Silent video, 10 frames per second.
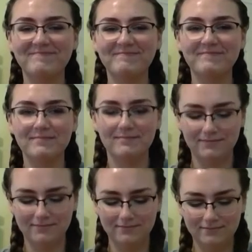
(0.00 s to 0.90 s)

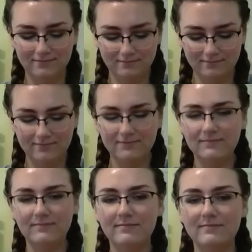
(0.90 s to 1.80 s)

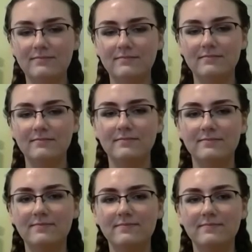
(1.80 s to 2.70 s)

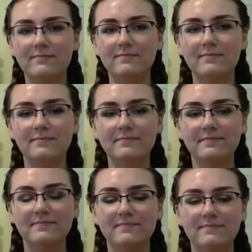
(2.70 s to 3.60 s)

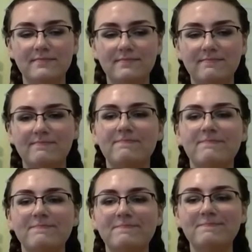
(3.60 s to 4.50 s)

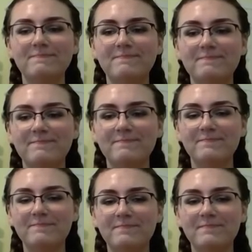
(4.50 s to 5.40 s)

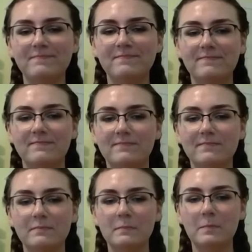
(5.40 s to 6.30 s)

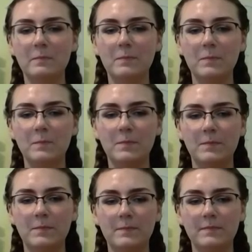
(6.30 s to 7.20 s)

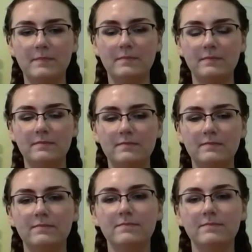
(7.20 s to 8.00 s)
No words are spoken by the person on screen.